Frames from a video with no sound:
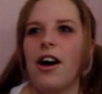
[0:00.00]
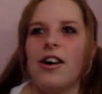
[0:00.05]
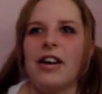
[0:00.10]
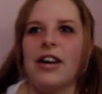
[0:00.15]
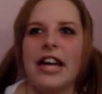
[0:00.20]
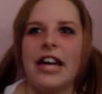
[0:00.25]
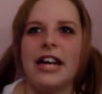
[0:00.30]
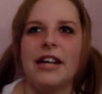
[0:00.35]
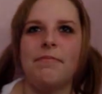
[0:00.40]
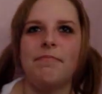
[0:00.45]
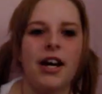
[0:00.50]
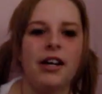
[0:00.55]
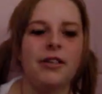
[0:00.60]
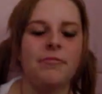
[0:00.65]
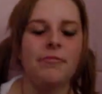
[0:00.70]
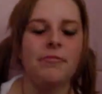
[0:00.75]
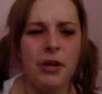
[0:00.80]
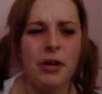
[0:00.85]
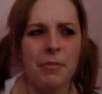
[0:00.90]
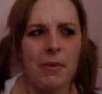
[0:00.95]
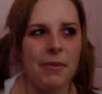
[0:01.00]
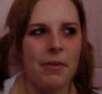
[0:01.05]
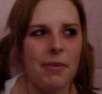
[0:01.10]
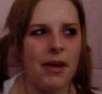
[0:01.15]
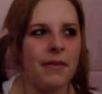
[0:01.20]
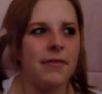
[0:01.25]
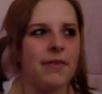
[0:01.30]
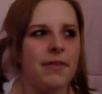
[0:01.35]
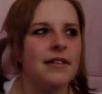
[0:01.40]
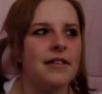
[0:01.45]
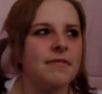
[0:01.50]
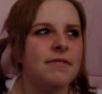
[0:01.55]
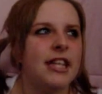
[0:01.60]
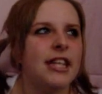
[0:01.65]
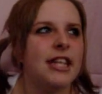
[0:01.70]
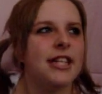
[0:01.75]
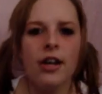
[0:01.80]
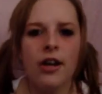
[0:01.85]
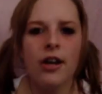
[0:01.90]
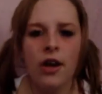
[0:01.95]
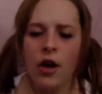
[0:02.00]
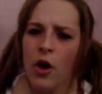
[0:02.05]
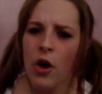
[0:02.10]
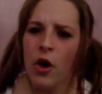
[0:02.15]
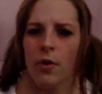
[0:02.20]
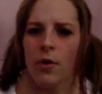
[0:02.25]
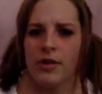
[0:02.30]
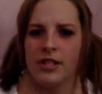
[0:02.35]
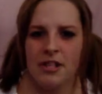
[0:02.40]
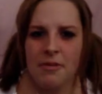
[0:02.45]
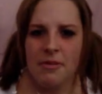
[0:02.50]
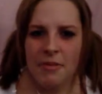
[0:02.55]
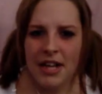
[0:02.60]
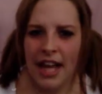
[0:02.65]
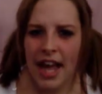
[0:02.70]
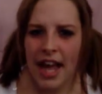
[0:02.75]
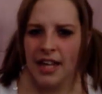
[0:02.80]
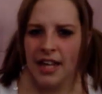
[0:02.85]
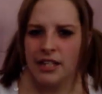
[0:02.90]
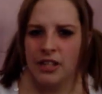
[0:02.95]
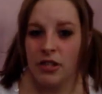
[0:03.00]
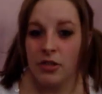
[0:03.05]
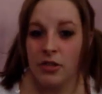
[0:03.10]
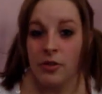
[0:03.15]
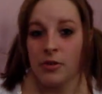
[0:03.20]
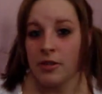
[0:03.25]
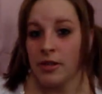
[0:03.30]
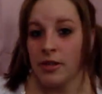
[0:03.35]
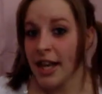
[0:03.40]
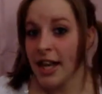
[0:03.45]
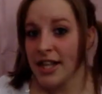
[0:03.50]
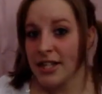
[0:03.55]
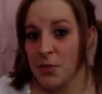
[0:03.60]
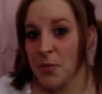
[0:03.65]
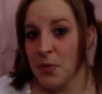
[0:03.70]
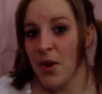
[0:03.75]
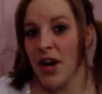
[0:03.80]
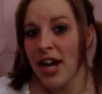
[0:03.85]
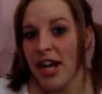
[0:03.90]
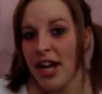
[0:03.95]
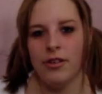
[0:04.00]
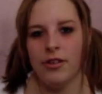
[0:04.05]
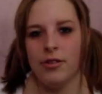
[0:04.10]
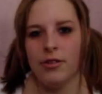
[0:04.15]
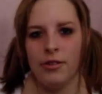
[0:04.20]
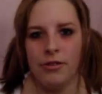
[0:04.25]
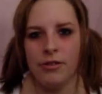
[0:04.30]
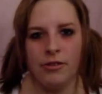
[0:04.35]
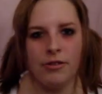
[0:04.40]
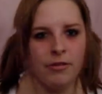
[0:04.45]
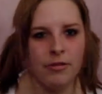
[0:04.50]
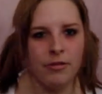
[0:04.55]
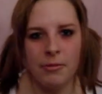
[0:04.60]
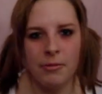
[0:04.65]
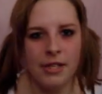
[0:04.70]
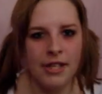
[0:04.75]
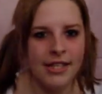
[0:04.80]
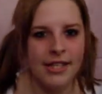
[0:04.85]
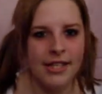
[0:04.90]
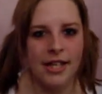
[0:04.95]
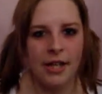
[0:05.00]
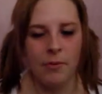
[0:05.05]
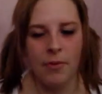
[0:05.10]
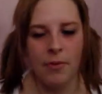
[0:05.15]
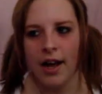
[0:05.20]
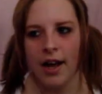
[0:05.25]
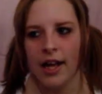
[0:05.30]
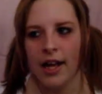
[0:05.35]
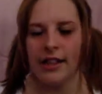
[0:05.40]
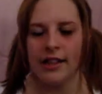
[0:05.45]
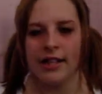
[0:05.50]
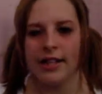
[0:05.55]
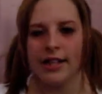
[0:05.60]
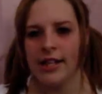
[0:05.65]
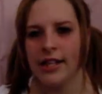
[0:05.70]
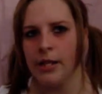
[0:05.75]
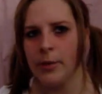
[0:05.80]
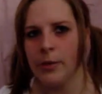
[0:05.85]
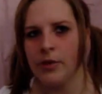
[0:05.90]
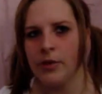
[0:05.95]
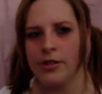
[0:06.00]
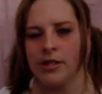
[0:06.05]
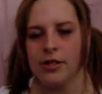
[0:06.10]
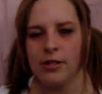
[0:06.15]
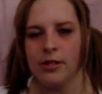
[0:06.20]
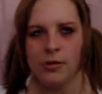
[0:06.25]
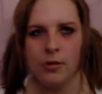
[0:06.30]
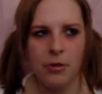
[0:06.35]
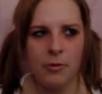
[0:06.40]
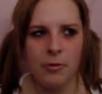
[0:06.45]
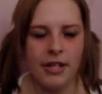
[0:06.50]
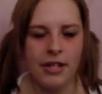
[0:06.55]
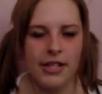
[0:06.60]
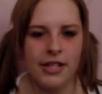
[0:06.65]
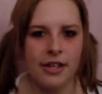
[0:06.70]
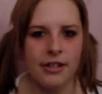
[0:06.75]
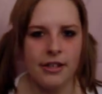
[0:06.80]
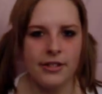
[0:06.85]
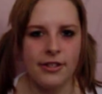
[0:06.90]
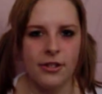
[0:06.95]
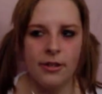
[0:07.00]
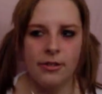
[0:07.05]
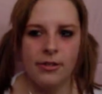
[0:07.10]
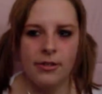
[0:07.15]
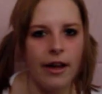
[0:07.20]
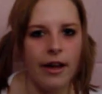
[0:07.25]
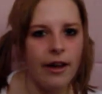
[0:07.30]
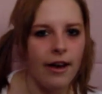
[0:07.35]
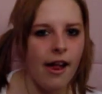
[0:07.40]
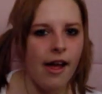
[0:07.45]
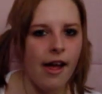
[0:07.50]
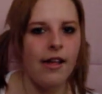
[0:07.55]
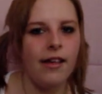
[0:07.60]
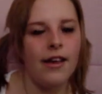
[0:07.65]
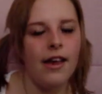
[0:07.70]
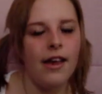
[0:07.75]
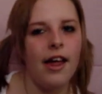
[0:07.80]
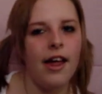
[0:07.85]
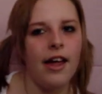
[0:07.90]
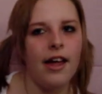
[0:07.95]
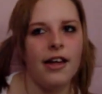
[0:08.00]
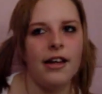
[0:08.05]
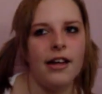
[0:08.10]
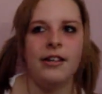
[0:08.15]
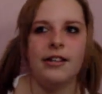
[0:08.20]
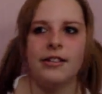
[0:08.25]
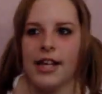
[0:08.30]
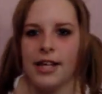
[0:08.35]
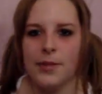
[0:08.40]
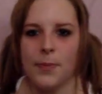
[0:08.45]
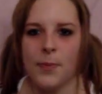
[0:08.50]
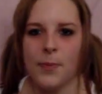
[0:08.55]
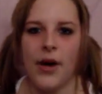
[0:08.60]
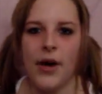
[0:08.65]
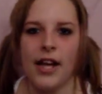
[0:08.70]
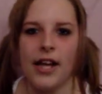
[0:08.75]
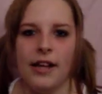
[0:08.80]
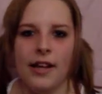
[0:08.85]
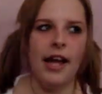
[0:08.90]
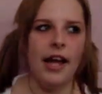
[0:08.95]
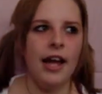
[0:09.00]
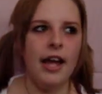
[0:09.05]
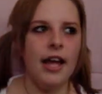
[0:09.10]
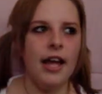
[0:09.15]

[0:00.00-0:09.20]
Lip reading: Okay, one of my pet peeves is when somebody asks you, guess what? You normally say what? And then the person normally tells you, da da da, that's what.